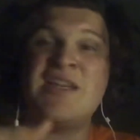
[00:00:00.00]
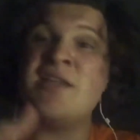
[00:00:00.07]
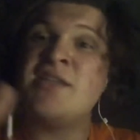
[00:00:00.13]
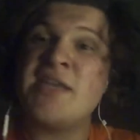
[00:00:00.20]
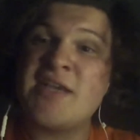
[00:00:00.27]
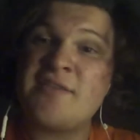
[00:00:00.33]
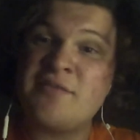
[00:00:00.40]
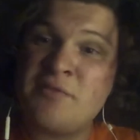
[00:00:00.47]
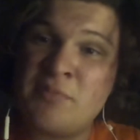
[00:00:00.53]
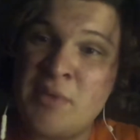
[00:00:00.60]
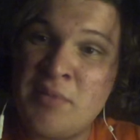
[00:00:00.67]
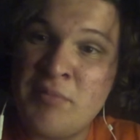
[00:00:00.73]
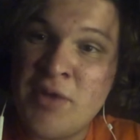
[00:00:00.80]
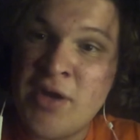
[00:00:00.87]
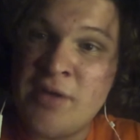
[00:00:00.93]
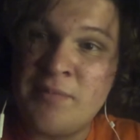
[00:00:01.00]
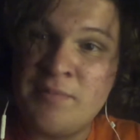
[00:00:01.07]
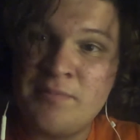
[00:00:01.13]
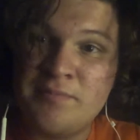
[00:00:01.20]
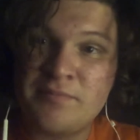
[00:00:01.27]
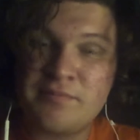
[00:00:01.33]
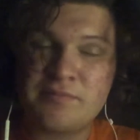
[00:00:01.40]
a text from my mom.
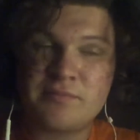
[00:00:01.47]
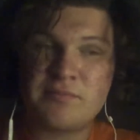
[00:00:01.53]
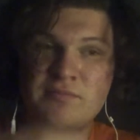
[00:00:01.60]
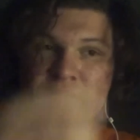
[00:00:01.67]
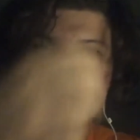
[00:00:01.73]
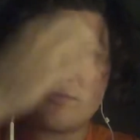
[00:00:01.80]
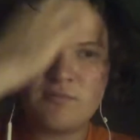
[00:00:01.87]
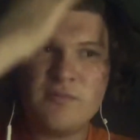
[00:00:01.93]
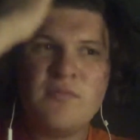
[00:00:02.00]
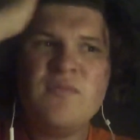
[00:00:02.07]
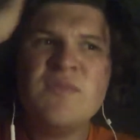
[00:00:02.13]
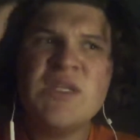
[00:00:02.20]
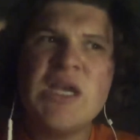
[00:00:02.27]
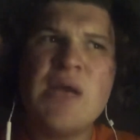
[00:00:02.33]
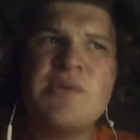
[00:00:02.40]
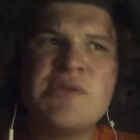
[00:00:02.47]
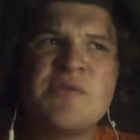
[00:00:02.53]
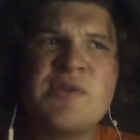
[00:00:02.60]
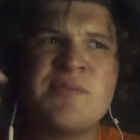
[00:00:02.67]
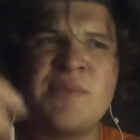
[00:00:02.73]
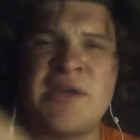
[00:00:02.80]
I was with